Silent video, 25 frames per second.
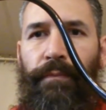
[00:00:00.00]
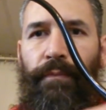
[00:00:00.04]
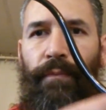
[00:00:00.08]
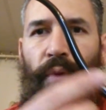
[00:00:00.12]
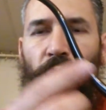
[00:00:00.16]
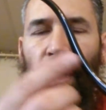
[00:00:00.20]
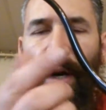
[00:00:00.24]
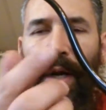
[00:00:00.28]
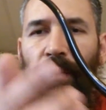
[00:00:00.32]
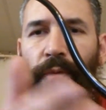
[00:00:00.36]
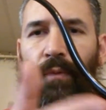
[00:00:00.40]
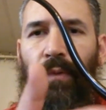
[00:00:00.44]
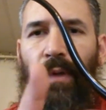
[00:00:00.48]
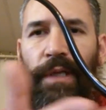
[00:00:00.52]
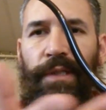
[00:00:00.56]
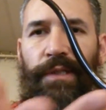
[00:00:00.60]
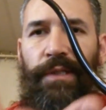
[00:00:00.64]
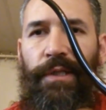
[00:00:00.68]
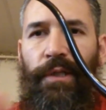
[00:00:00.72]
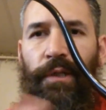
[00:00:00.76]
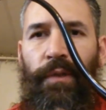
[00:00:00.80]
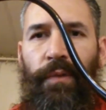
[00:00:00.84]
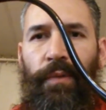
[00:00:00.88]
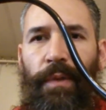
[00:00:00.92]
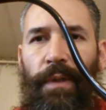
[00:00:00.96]
brown
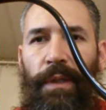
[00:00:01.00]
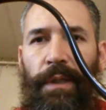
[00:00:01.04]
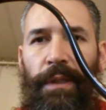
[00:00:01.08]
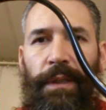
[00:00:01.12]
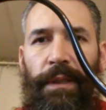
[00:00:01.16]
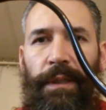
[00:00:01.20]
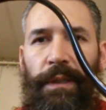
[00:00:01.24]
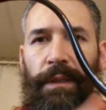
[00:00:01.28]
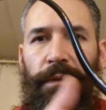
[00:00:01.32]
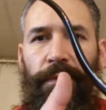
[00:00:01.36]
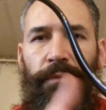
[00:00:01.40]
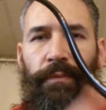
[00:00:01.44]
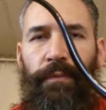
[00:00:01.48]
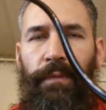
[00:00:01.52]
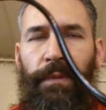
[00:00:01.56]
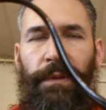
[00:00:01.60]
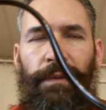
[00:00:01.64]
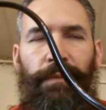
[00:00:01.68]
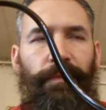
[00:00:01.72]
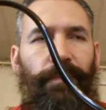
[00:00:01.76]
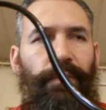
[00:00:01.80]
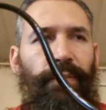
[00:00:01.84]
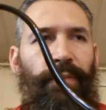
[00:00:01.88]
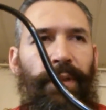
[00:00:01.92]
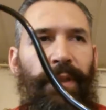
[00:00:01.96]
residue on it.
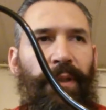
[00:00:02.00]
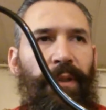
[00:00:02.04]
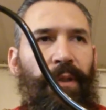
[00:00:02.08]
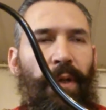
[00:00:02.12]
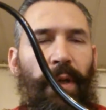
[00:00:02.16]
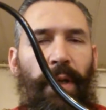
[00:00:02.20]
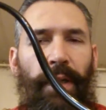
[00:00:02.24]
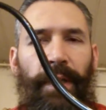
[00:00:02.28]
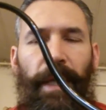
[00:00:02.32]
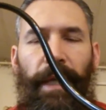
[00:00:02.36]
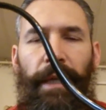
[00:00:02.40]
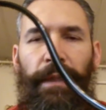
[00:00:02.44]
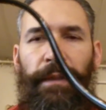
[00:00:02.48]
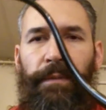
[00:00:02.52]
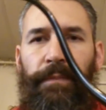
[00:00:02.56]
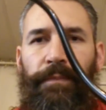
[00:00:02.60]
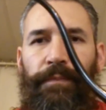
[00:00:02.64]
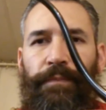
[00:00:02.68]
What do you call that?